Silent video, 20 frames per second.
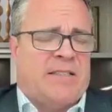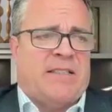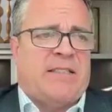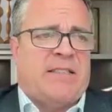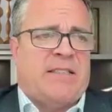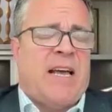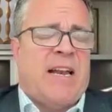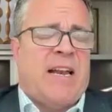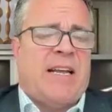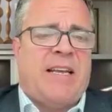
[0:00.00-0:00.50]

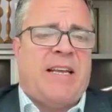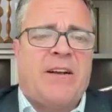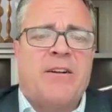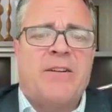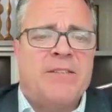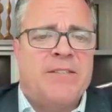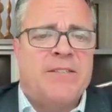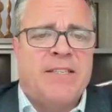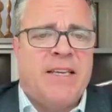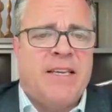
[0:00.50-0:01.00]
It's not a
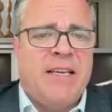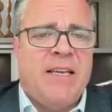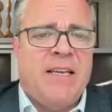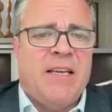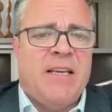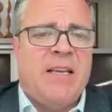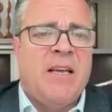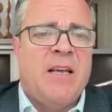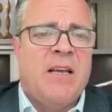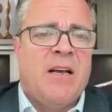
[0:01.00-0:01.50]

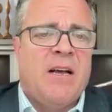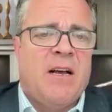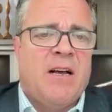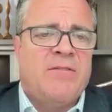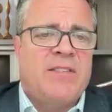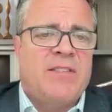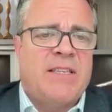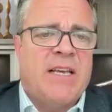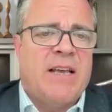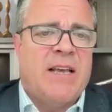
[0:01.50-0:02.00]
guarantee
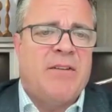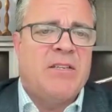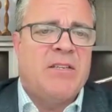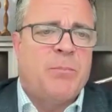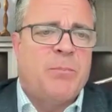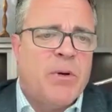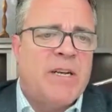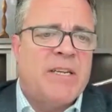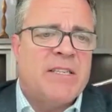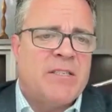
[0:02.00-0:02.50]
of savings,
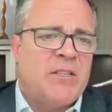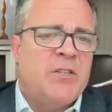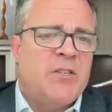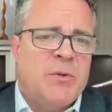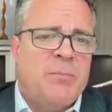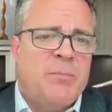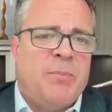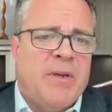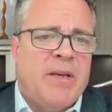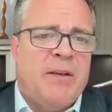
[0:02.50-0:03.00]
but it's going
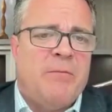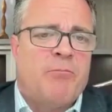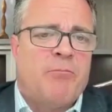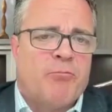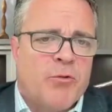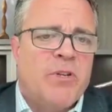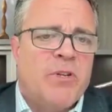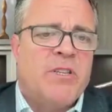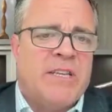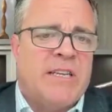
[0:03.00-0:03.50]
to be
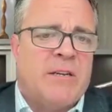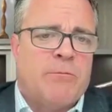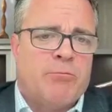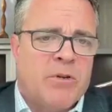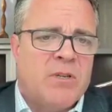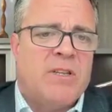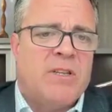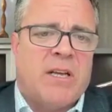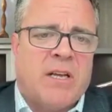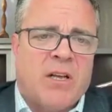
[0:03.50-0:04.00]
really,
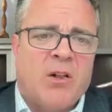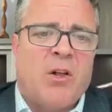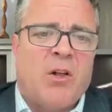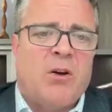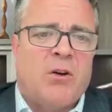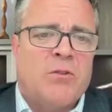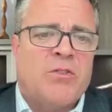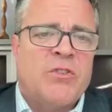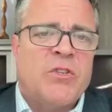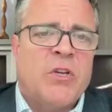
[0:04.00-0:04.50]
really
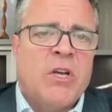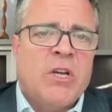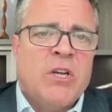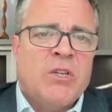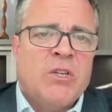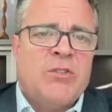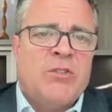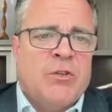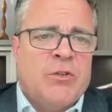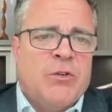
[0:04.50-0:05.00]
close
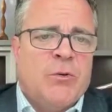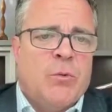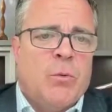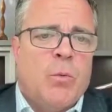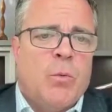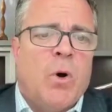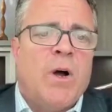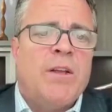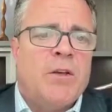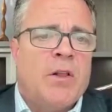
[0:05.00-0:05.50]
to
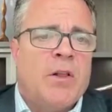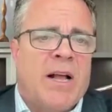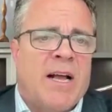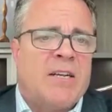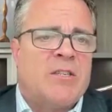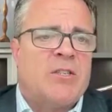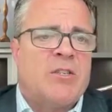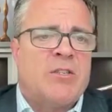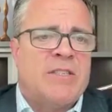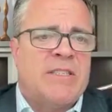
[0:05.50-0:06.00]
what you'll
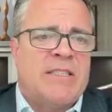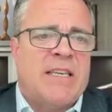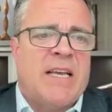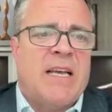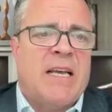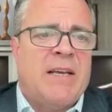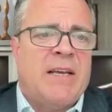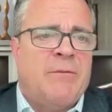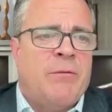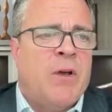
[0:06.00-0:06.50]
actually
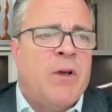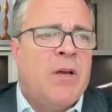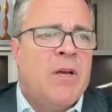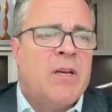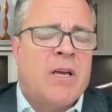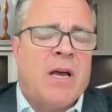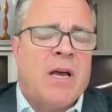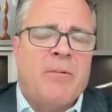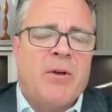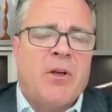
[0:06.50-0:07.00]
save
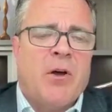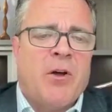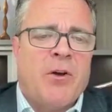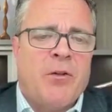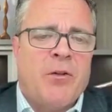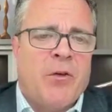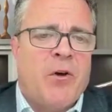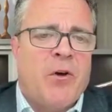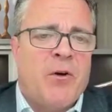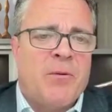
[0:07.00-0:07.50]
coming
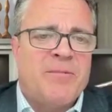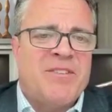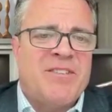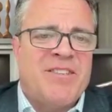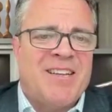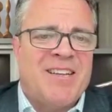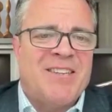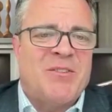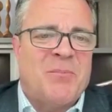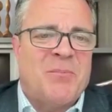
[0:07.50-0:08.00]
onto the
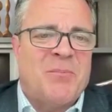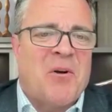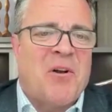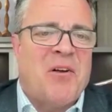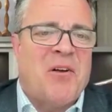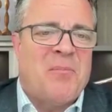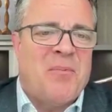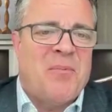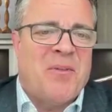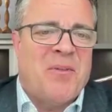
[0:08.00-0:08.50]
Homestead Smart
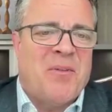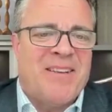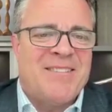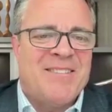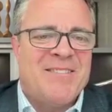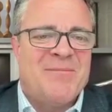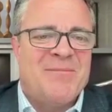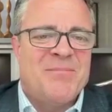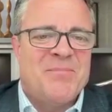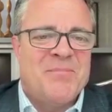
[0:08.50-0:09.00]
Health Plans.